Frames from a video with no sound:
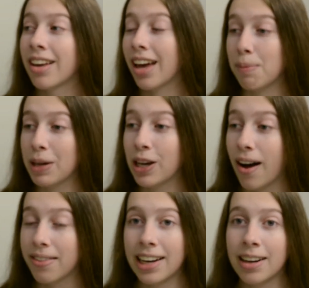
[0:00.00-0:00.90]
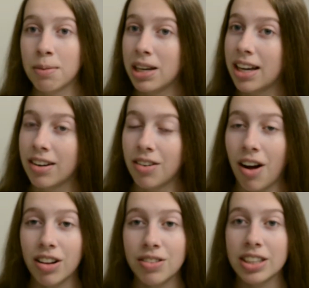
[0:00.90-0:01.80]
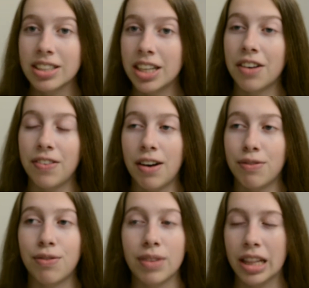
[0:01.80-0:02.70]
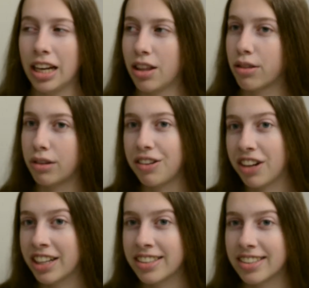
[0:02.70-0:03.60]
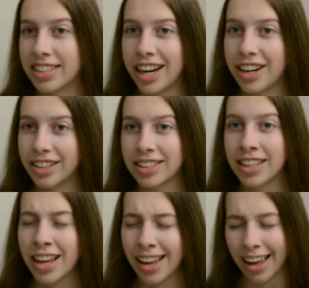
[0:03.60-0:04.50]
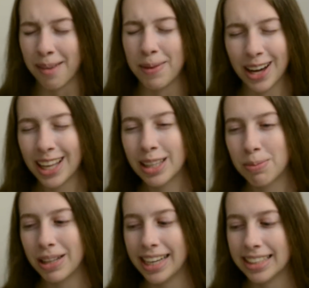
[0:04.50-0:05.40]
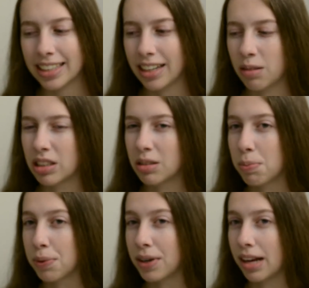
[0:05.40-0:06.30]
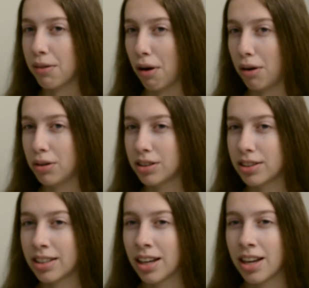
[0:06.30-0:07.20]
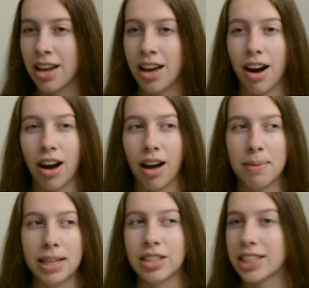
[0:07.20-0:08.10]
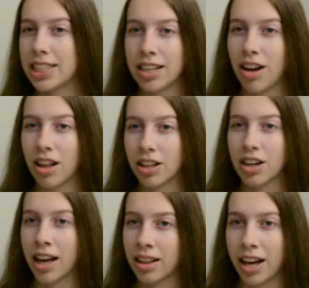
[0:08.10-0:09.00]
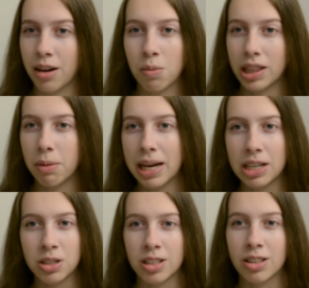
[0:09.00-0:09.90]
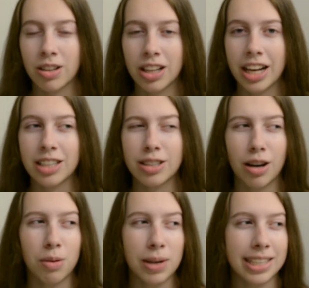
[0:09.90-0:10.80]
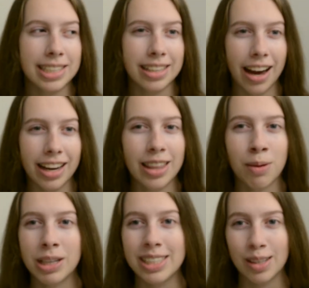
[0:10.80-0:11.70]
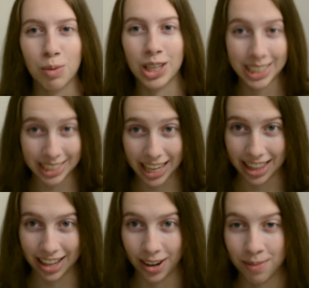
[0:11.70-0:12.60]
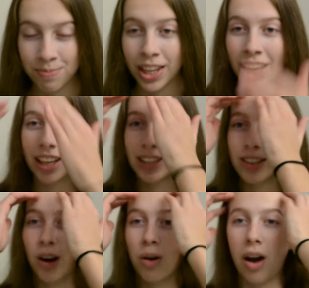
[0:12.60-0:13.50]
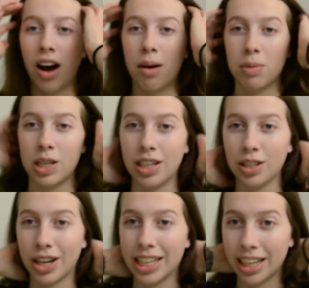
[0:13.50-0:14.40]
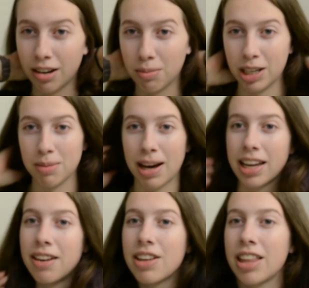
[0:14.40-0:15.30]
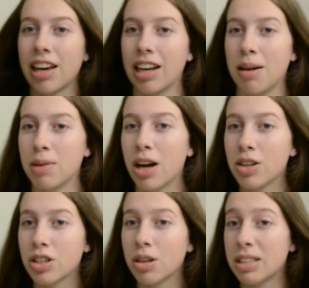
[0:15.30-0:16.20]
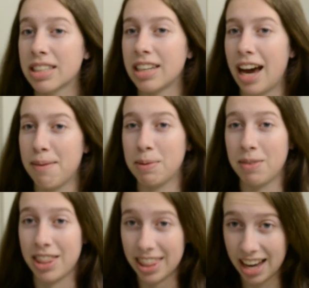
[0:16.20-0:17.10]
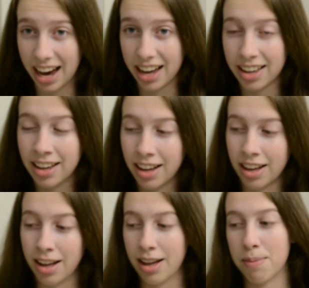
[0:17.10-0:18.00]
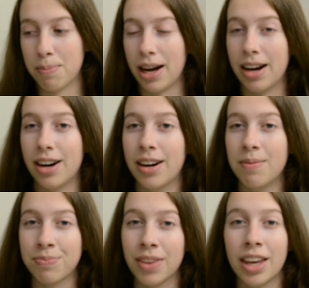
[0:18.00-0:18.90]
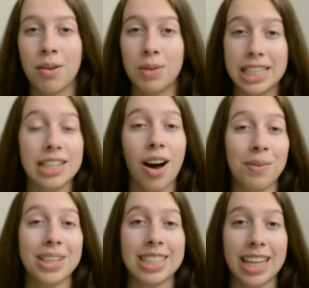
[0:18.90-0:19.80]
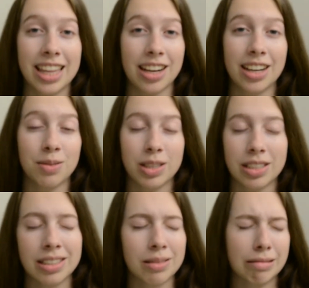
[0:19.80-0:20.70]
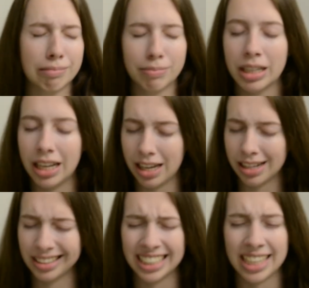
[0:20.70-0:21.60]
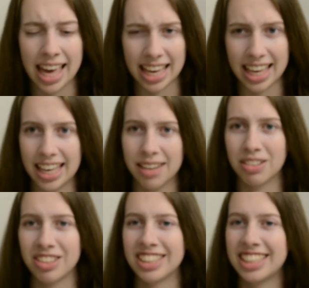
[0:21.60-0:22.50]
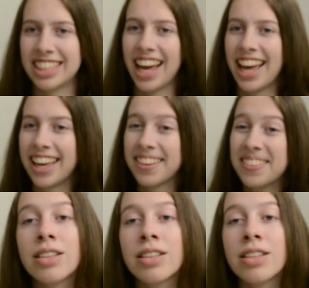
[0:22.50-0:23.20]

And we got there and we carried all of our stuff up like three flights of stairs. And we got in the place and it was pretty gross. It just did not look like what the pictures looked like, so we decided we didn't want to stay there. So we tried to get our money back and everything, and I'm not sure what's going to happen with that. But we did not want to stay there. It was pretty icky, we'll just say.